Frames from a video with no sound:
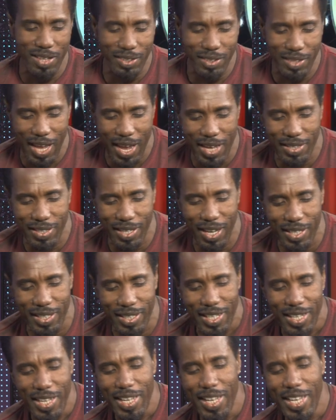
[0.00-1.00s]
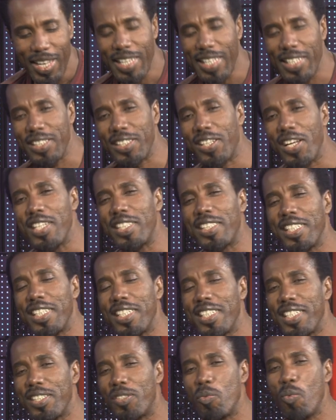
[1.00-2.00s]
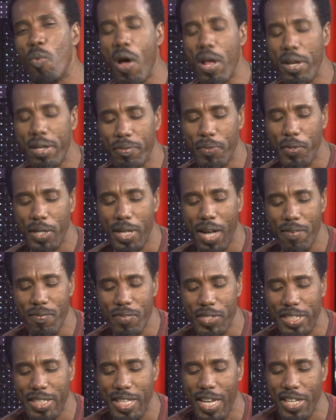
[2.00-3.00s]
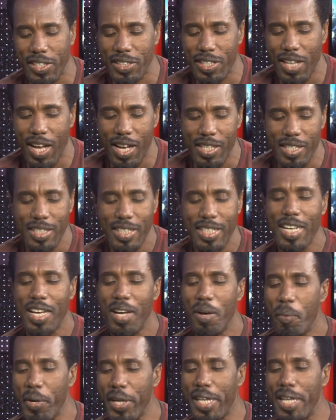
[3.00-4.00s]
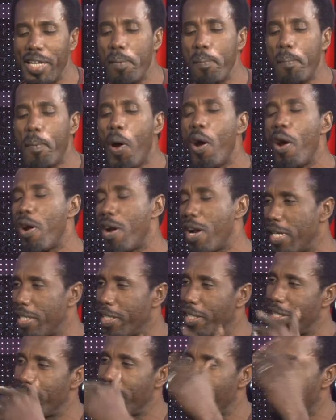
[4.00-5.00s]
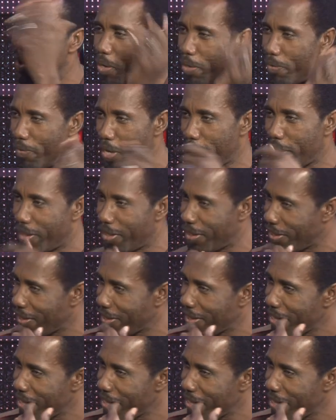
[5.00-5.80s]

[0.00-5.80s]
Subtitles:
stage and let us continue this wonderful conversation where you can empower us, all of us.